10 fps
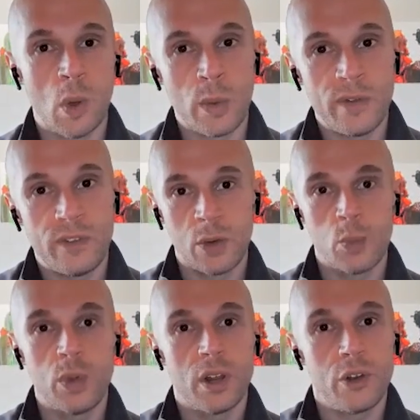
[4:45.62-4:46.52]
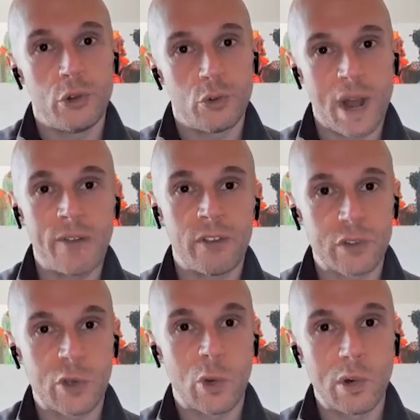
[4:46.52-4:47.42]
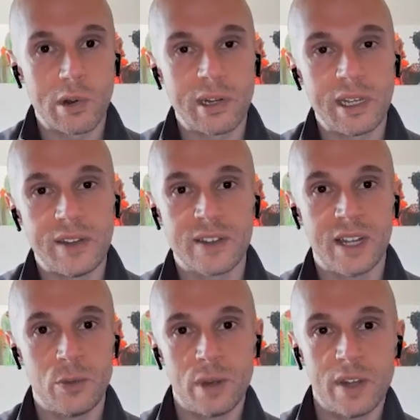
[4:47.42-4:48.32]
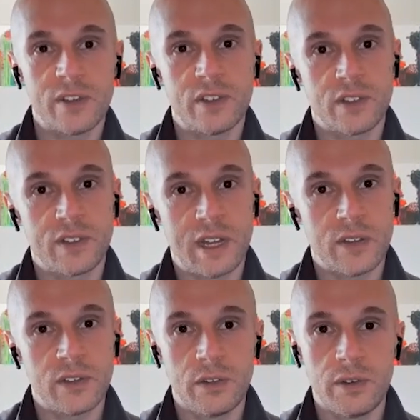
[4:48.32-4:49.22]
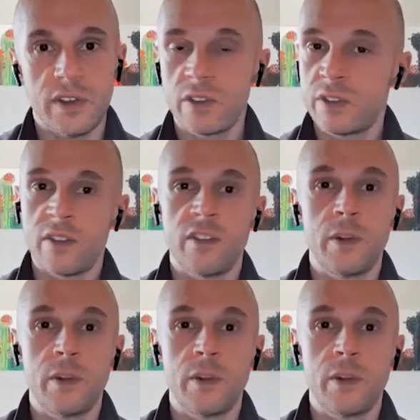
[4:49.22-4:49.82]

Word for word: what we've done with our new graphics core inside the Ryzen six thousand series, sets